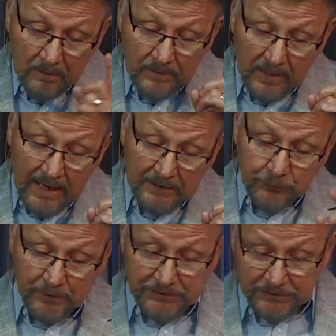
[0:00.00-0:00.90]
The
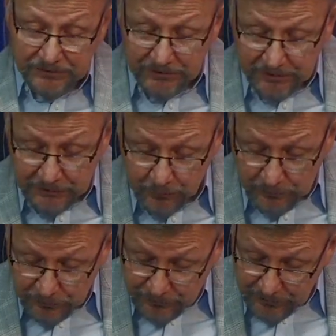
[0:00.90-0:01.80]
last reason to sing is
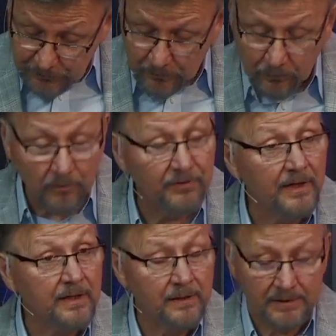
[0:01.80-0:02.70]
when you sing, you
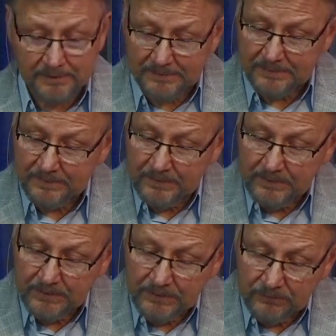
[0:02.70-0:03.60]
glorify God.
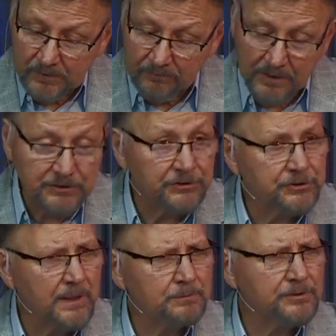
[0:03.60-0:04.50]
Revelations
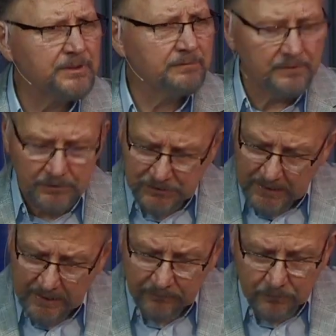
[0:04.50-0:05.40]
chapter 7, verse
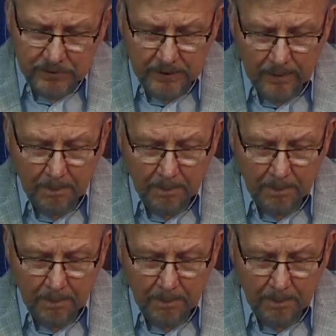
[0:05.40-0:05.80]
9 through 10.